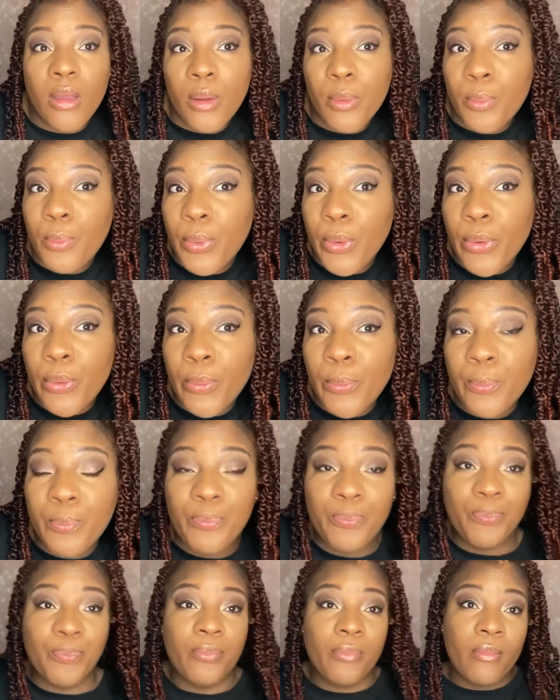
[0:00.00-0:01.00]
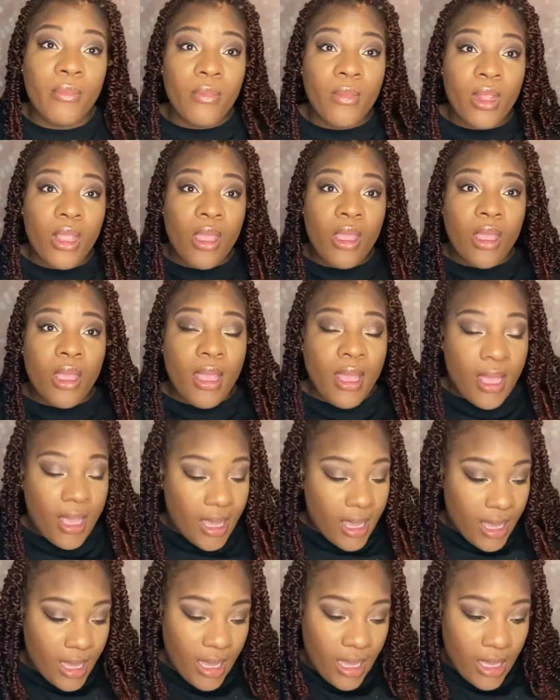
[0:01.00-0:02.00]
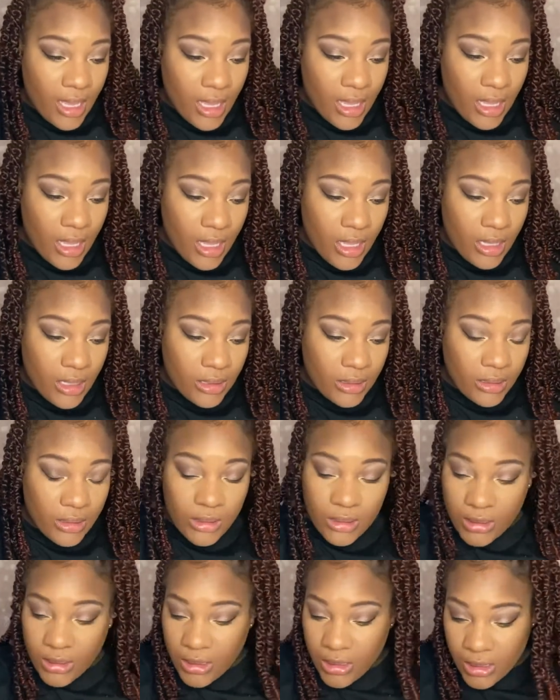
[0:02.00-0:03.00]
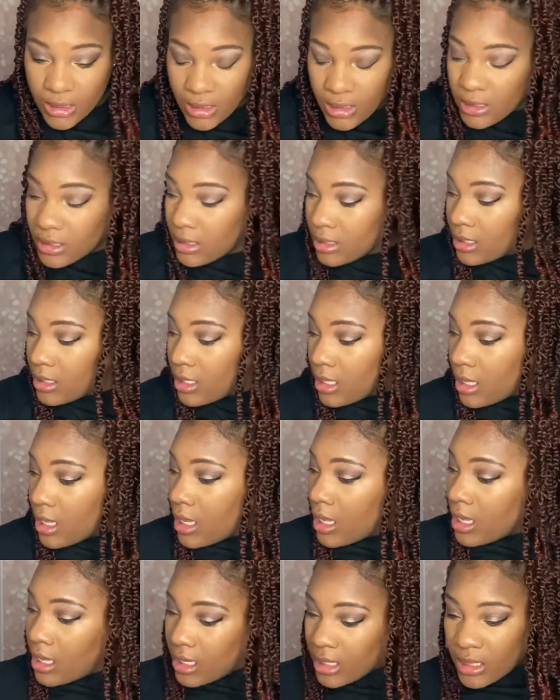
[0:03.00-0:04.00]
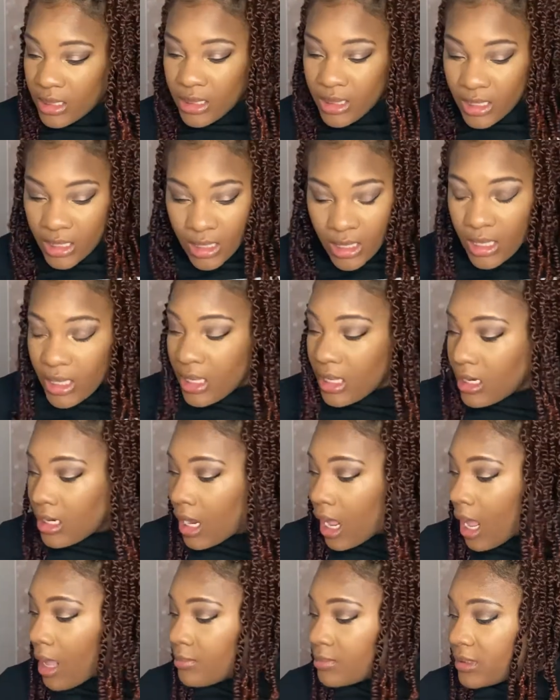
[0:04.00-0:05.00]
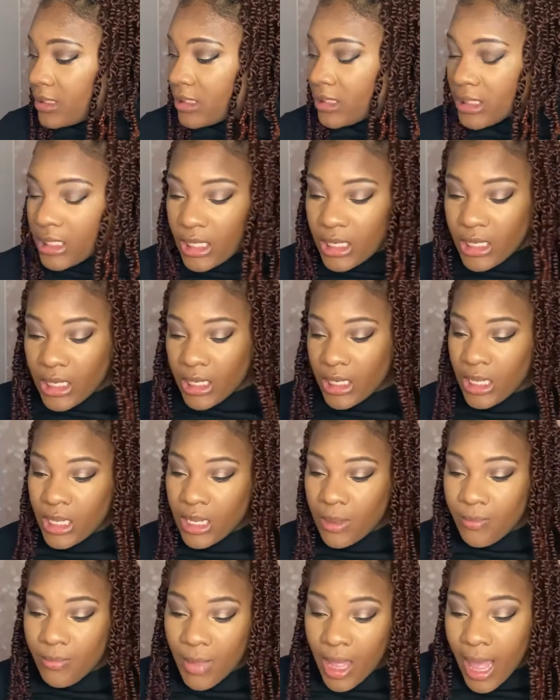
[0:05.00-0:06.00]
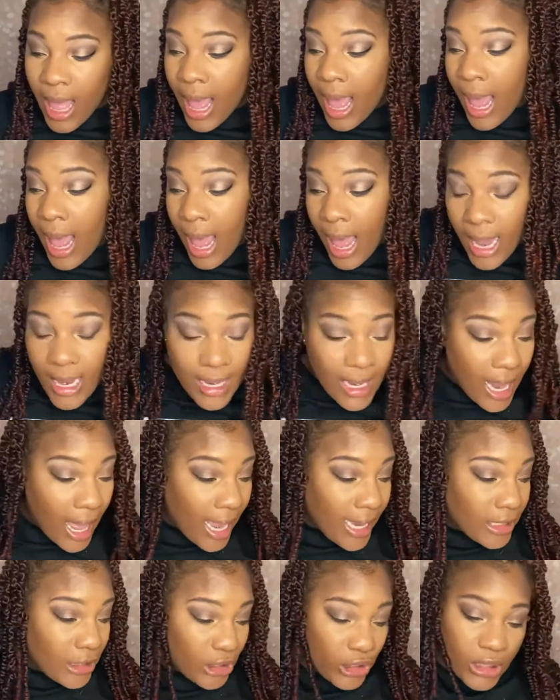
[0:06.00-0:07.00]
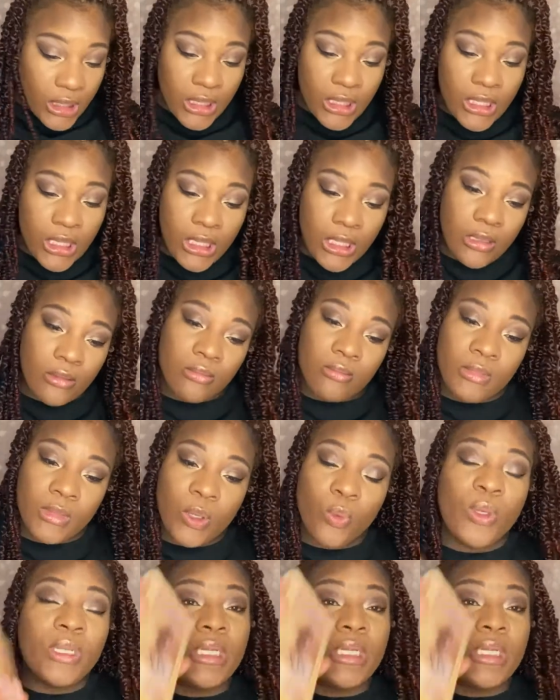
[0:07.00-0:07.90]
Boop. And then I'm just going to get my highlighter, which